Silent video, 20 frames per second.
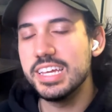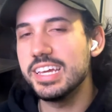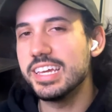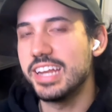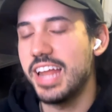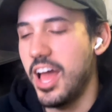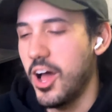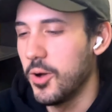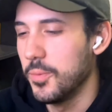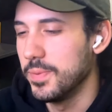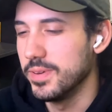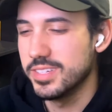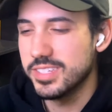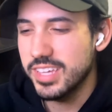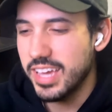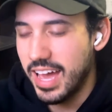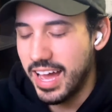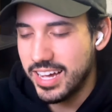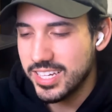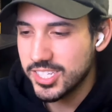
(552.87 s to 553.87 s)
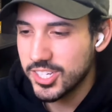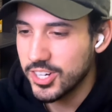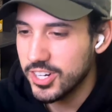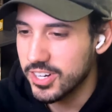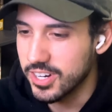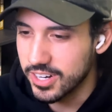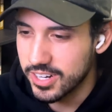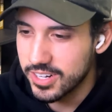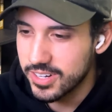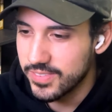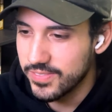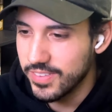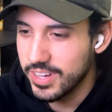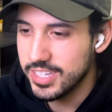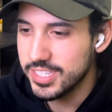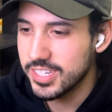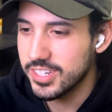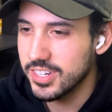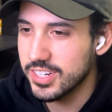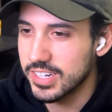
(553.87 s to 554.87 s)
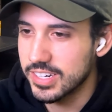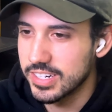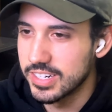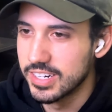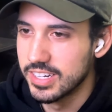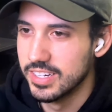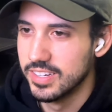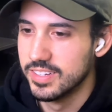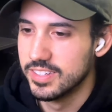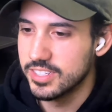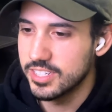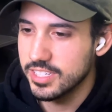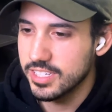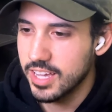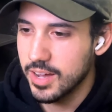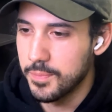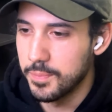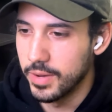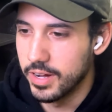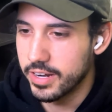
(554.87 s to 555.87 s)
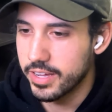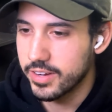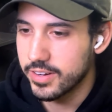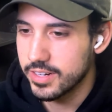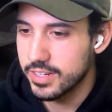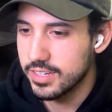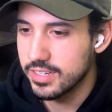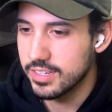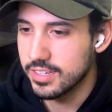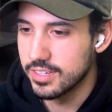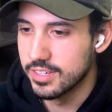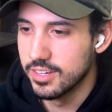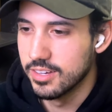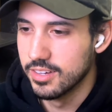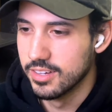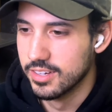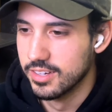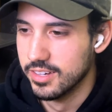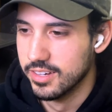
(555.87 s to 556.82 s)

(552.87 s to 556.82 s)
help us. Yeah, ask her. Ask her. She's got money, right? Yeah,